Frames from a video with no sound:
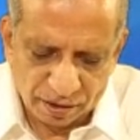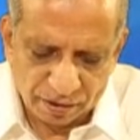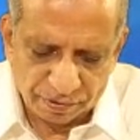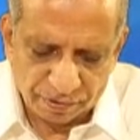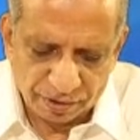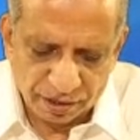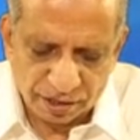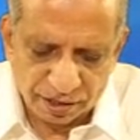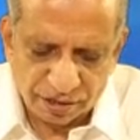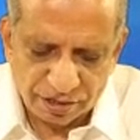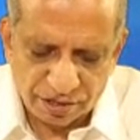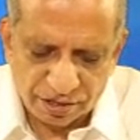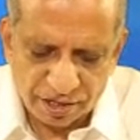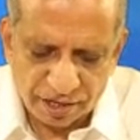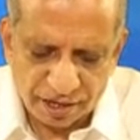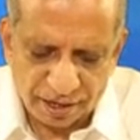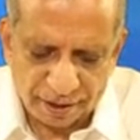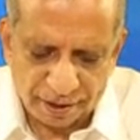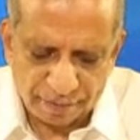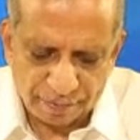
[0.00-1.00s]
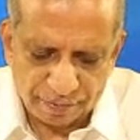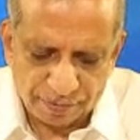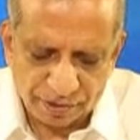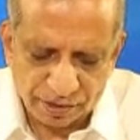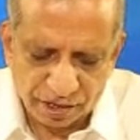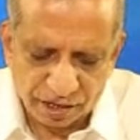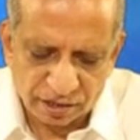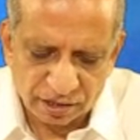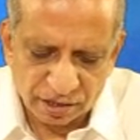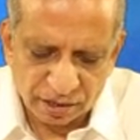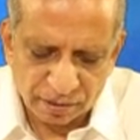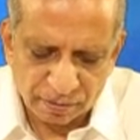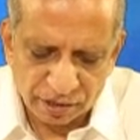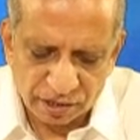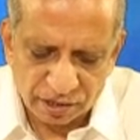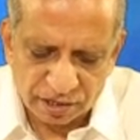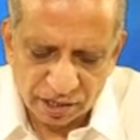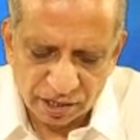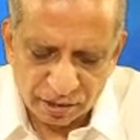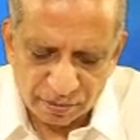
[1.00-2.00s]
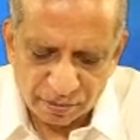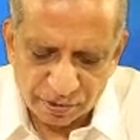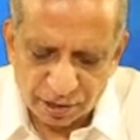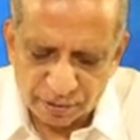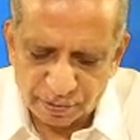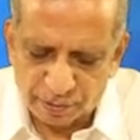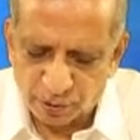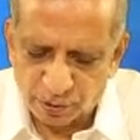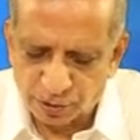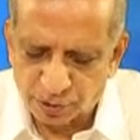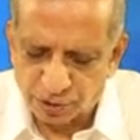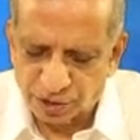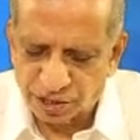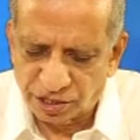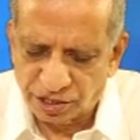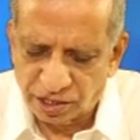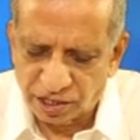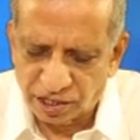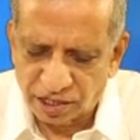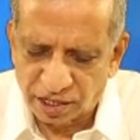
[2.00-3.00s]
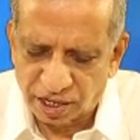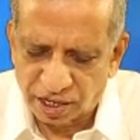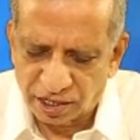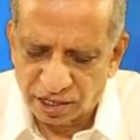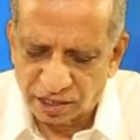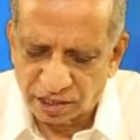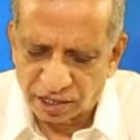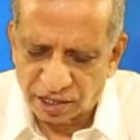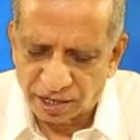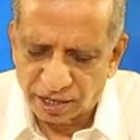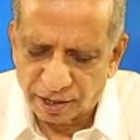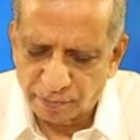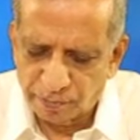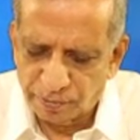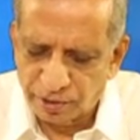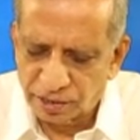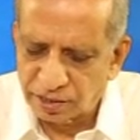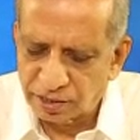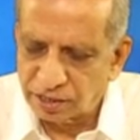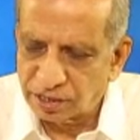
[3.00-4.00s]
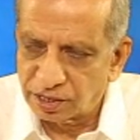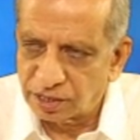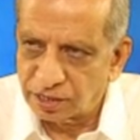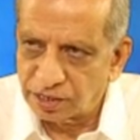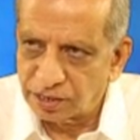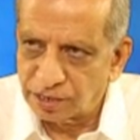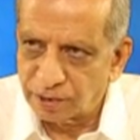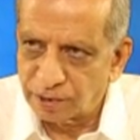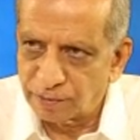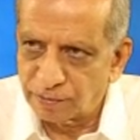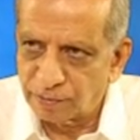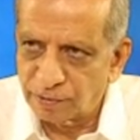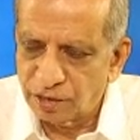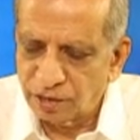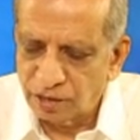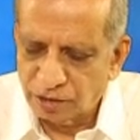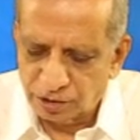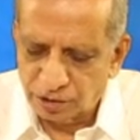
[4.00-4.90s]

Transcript: We describe that the measurement procedure and the number system